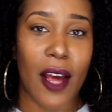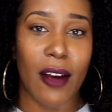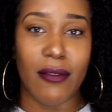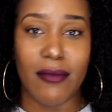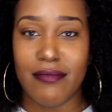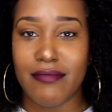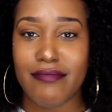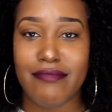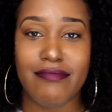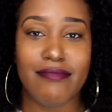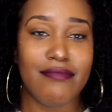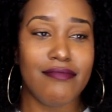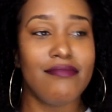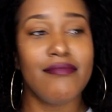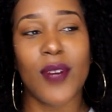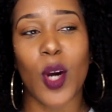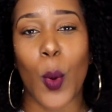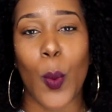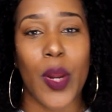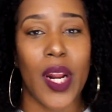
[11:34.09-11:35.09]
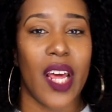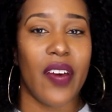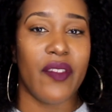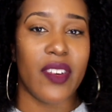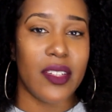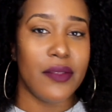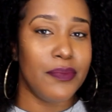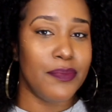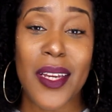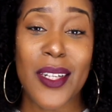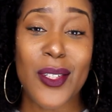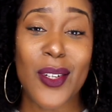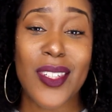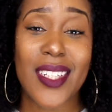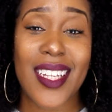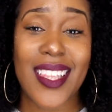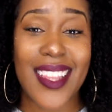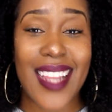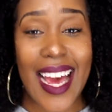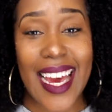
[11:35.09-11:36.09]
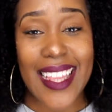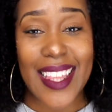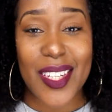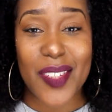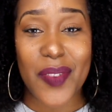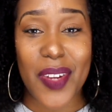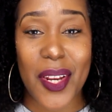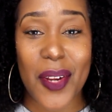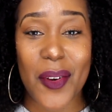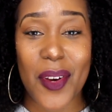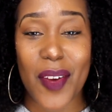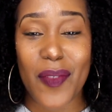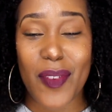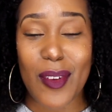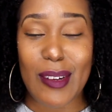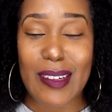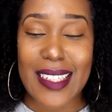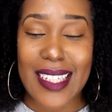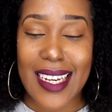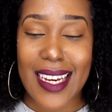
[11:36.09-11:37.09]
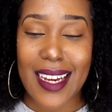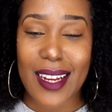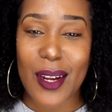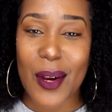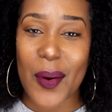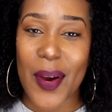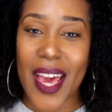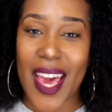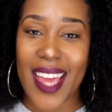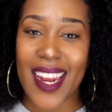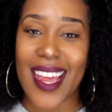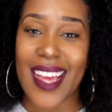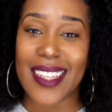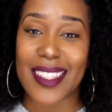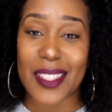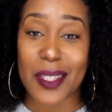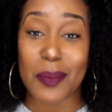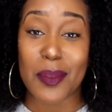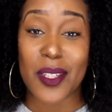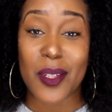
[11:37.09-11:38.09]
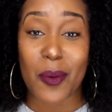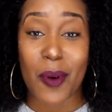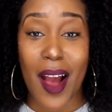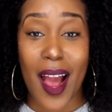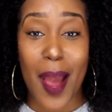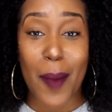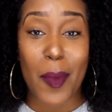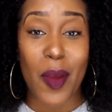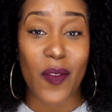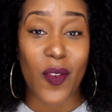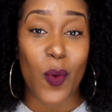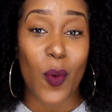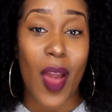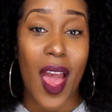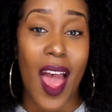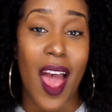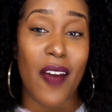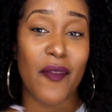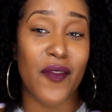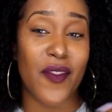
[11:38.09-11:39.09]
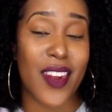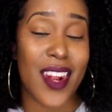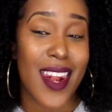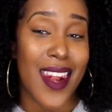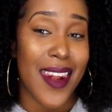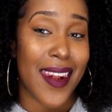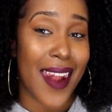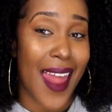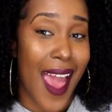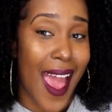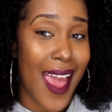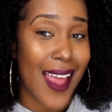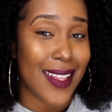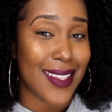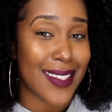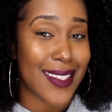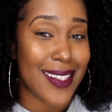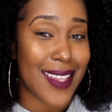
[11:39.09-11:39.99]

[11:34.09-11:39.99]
know, or whatever. Be sure to like this video. If you did, go ahead and subscribe if you have not,